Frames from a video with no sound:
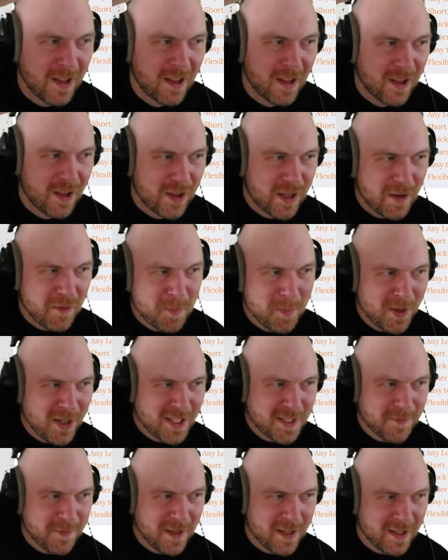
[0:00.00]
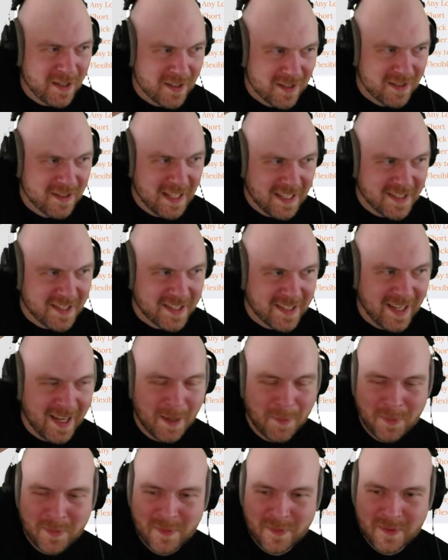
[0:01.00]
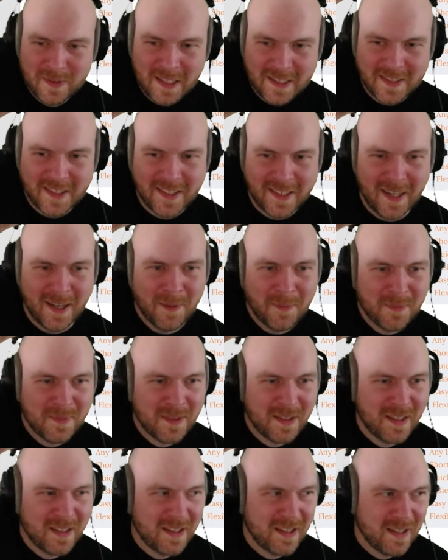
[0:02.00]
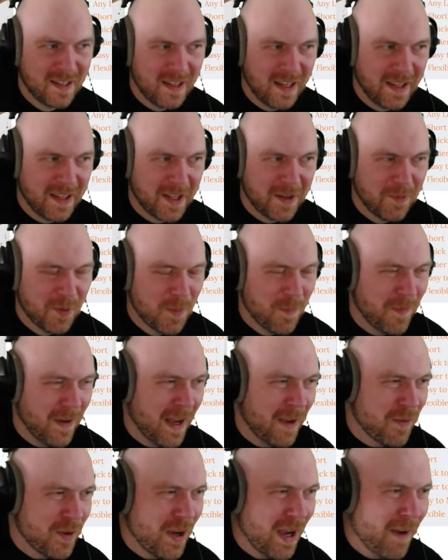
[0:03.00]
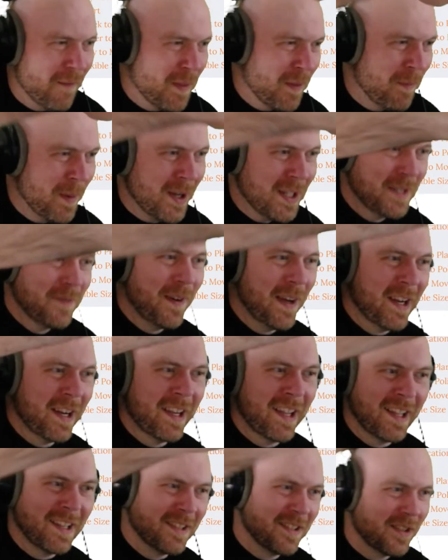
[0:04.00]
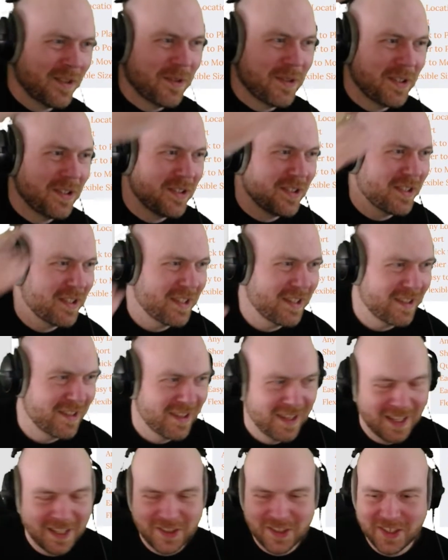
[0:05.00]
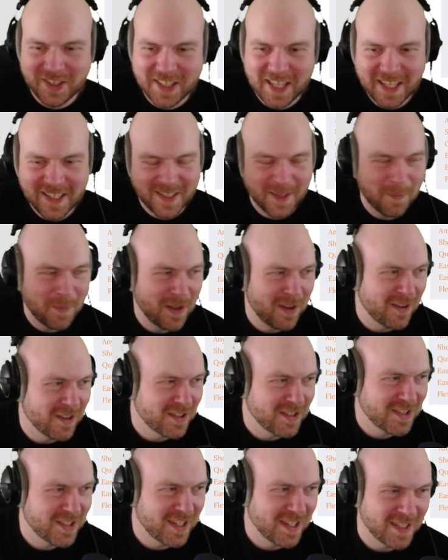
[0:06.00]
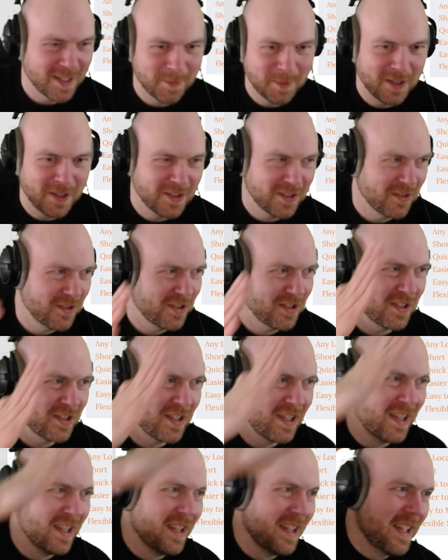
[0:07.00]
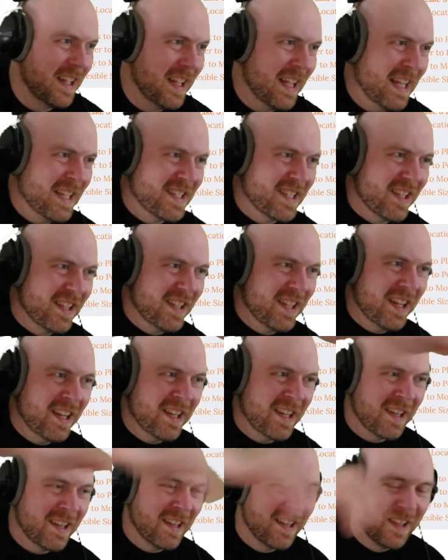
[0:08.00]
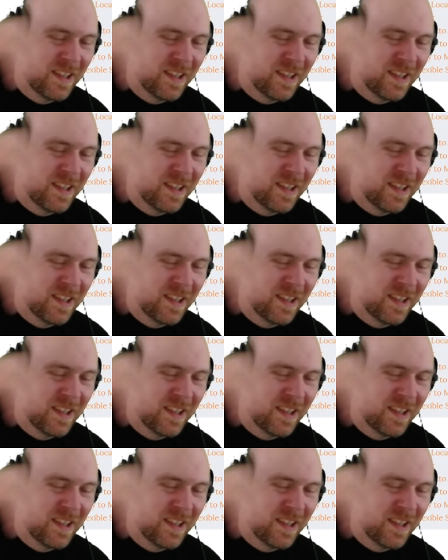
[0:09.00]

you have a boss fight. That's the top. And then room 5, you have the boss fight again. So it just stays up there. So it's just escalating,